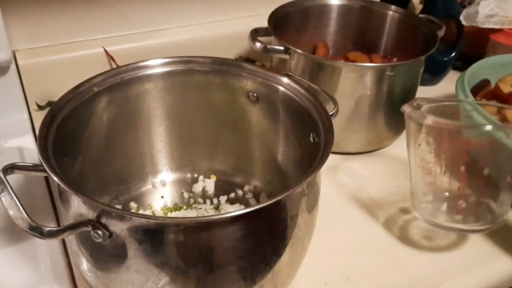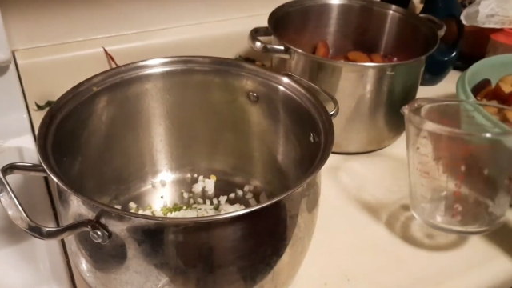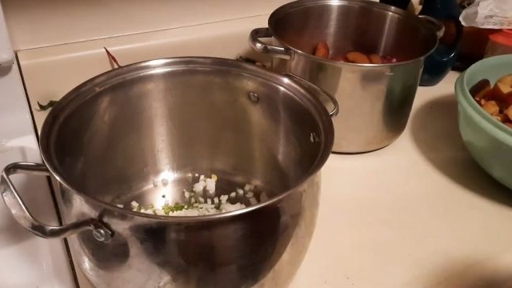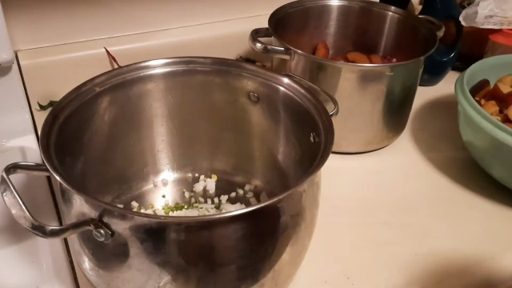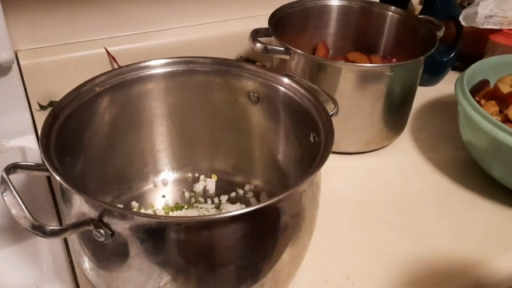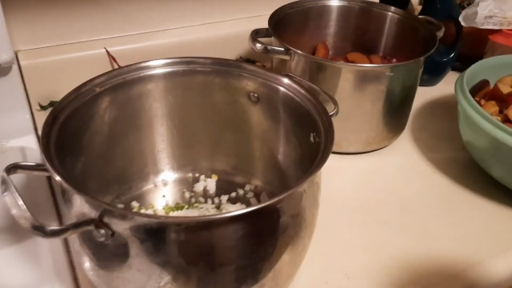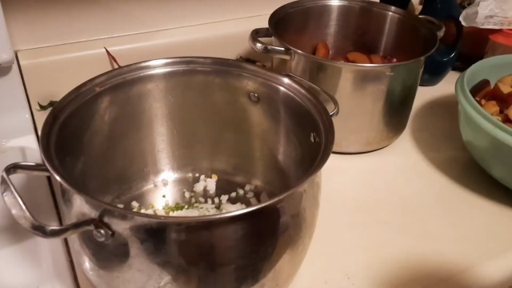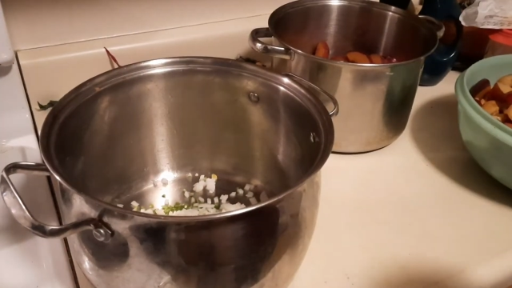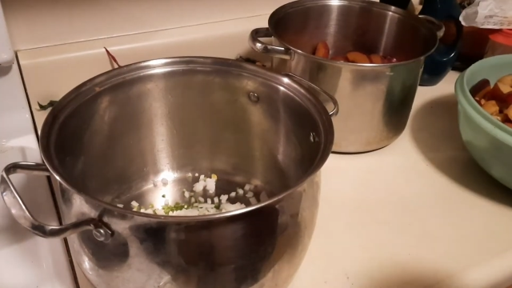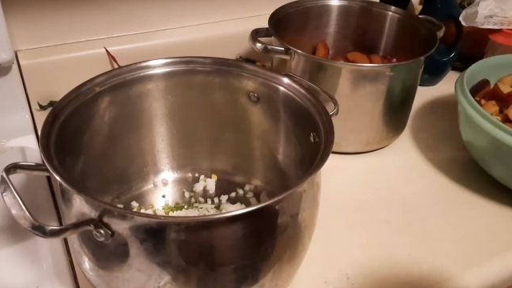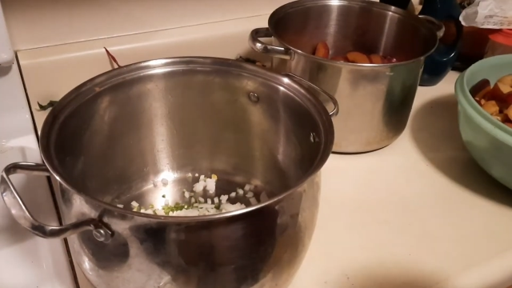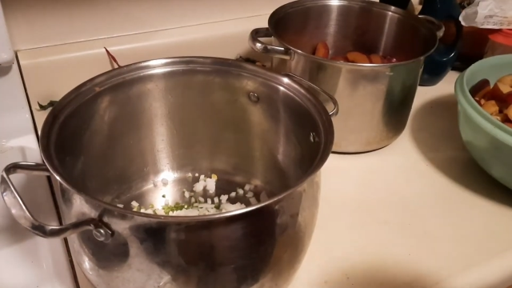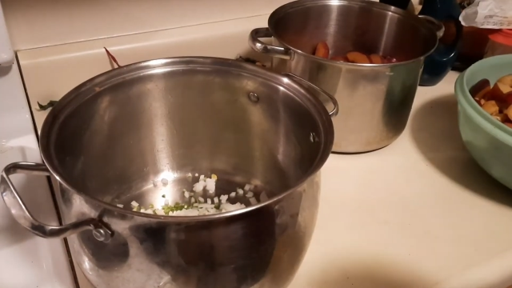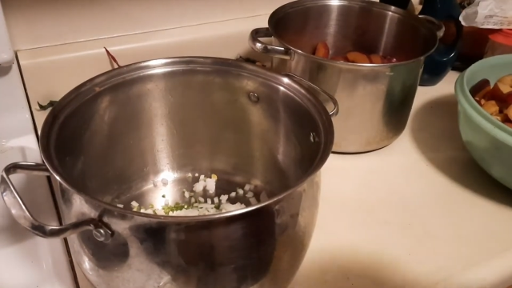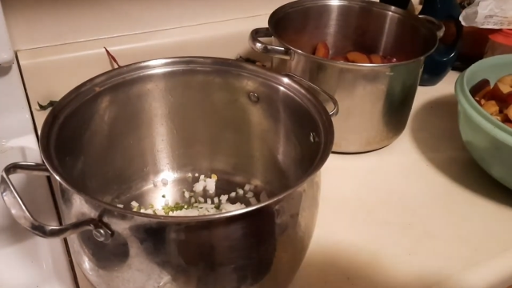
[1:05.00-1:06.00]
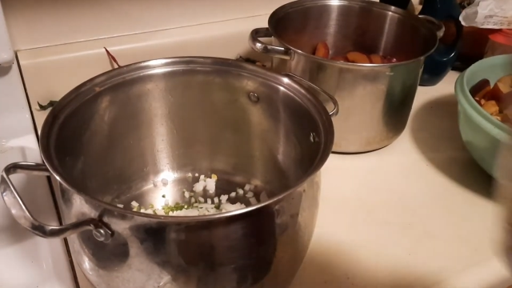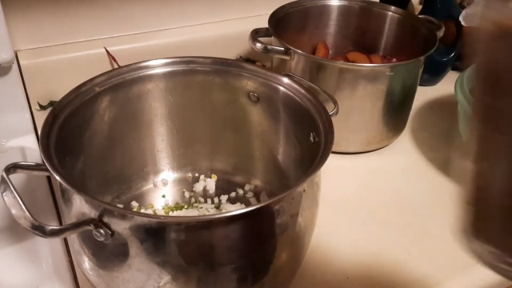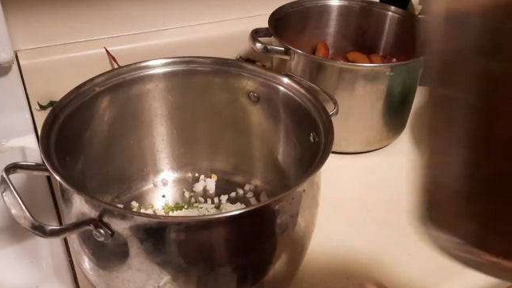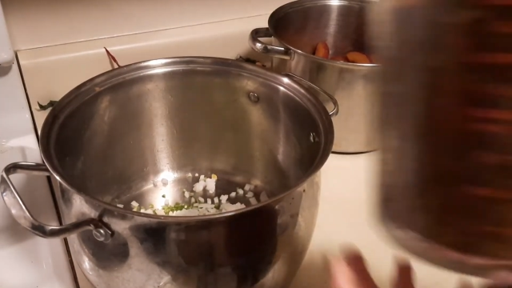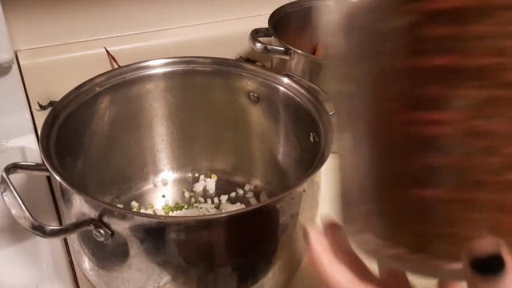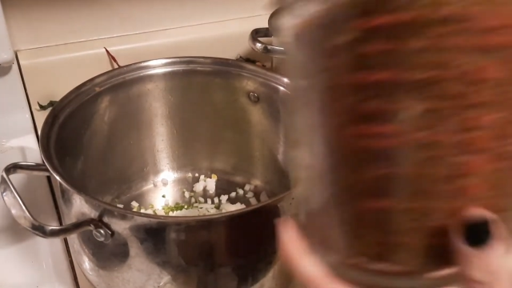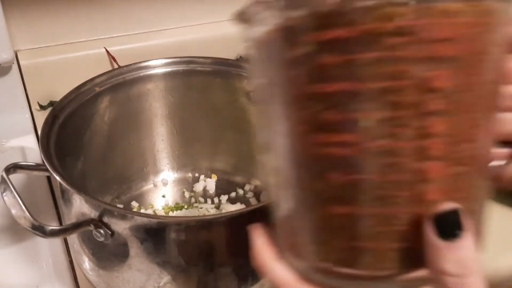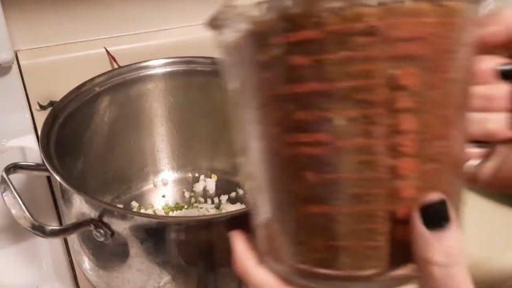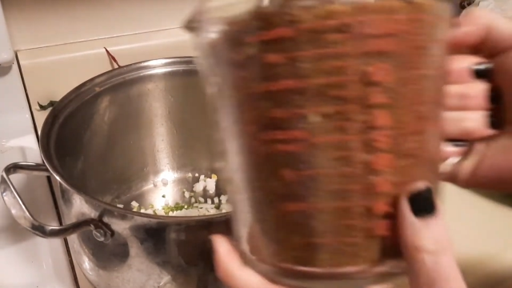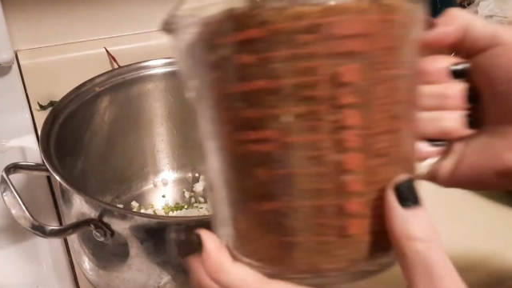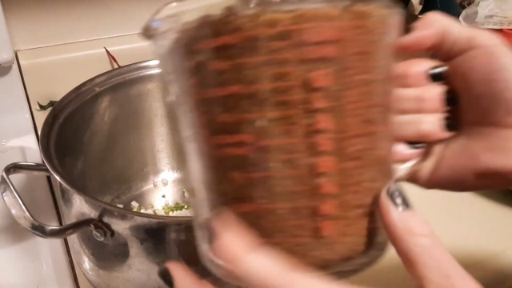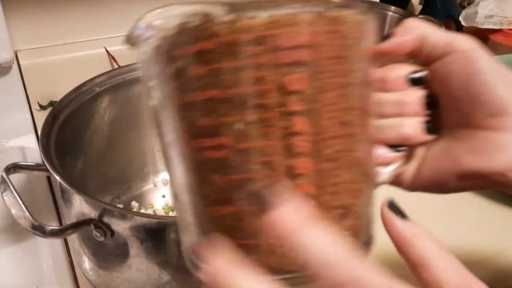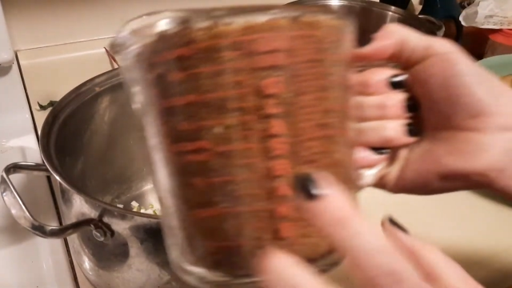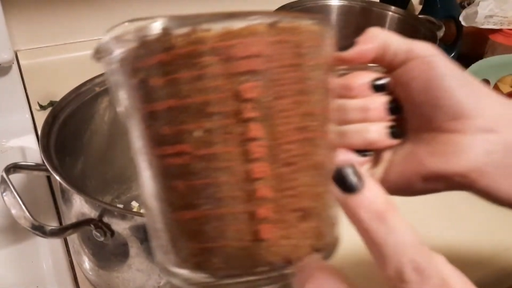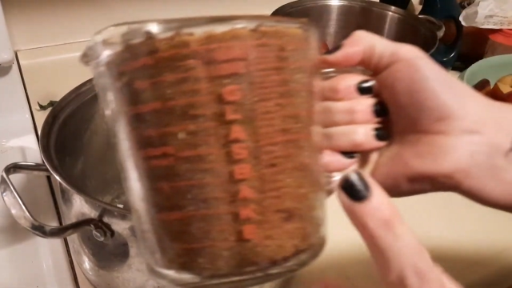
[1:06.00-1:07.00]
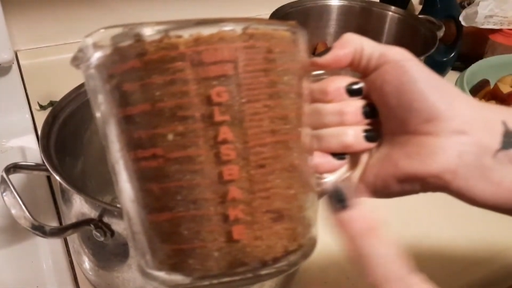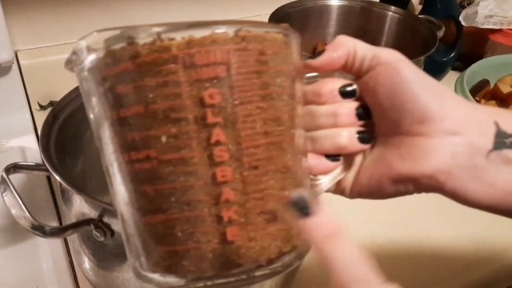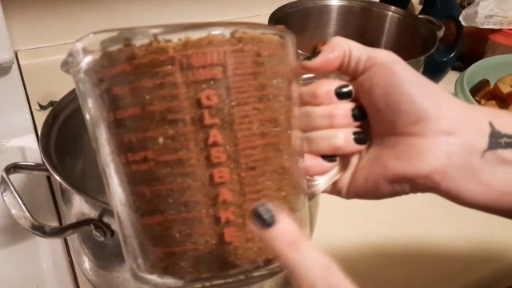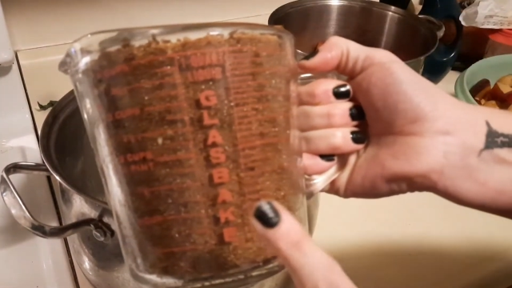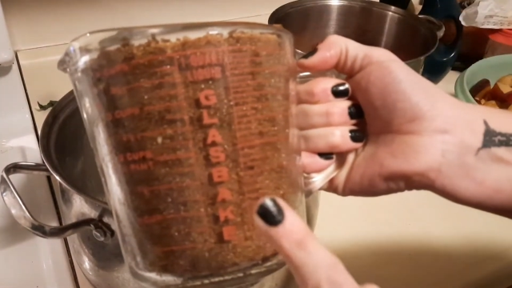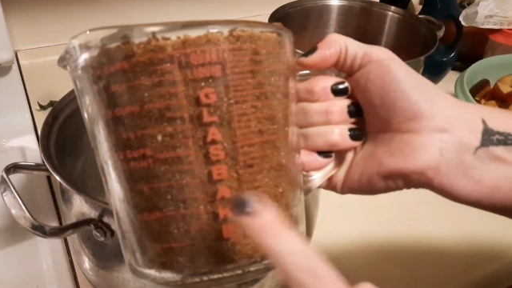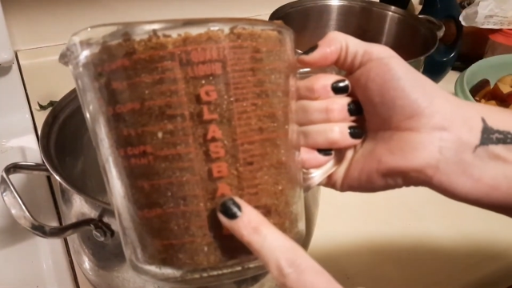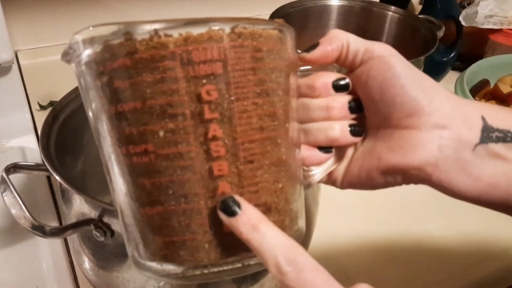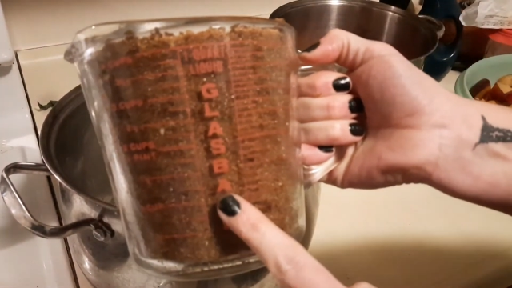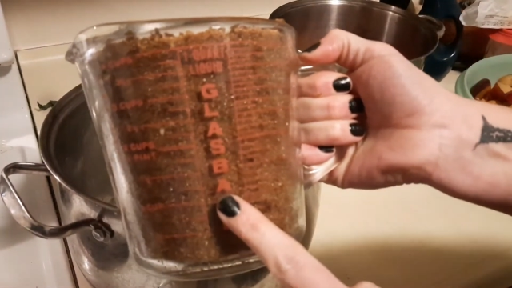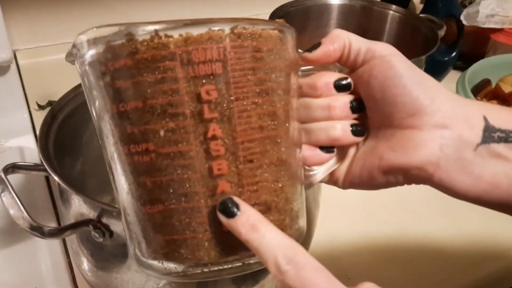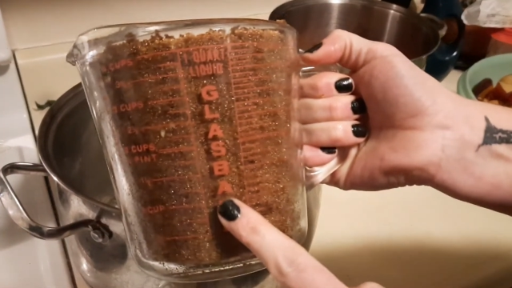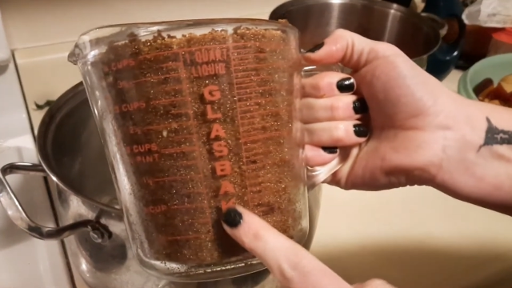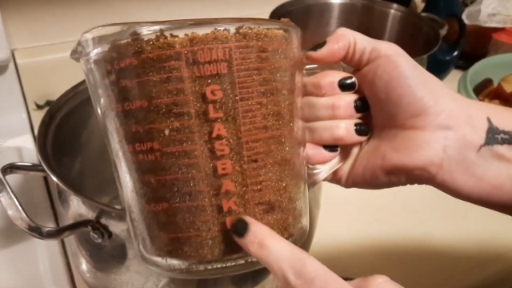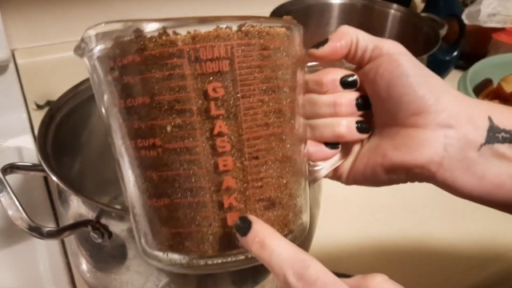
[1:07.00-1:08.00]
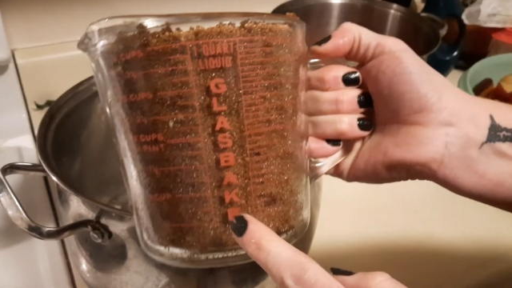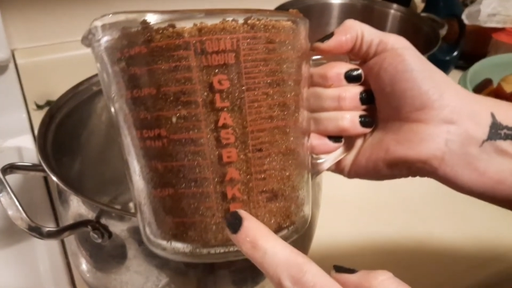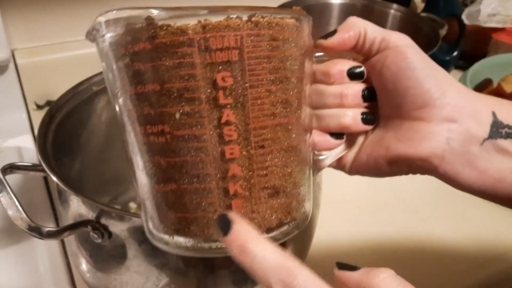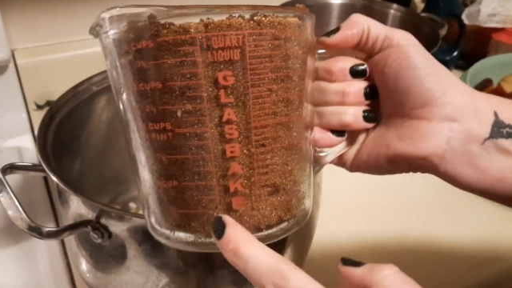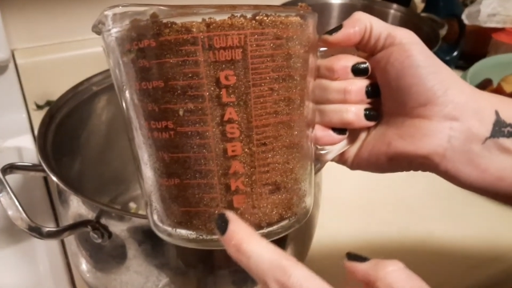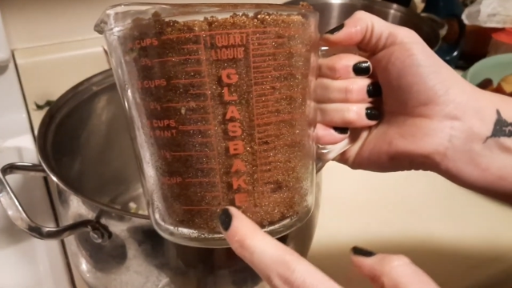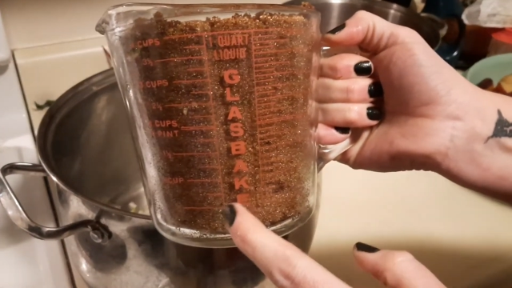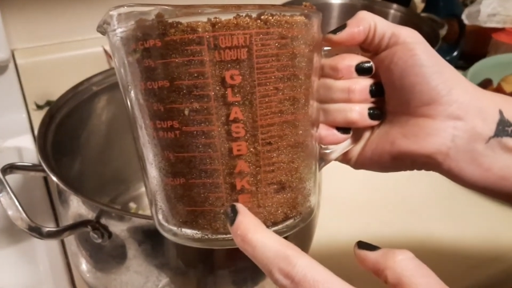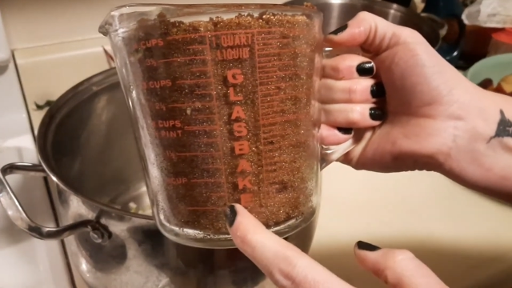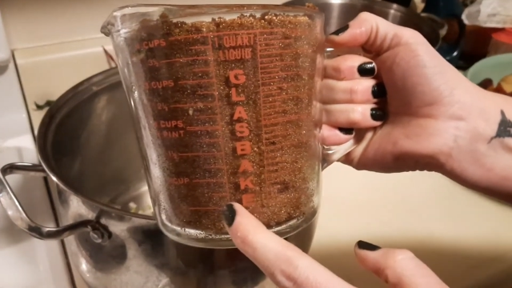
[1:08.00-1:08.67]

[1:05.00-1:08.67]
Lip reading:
(no speaker visible)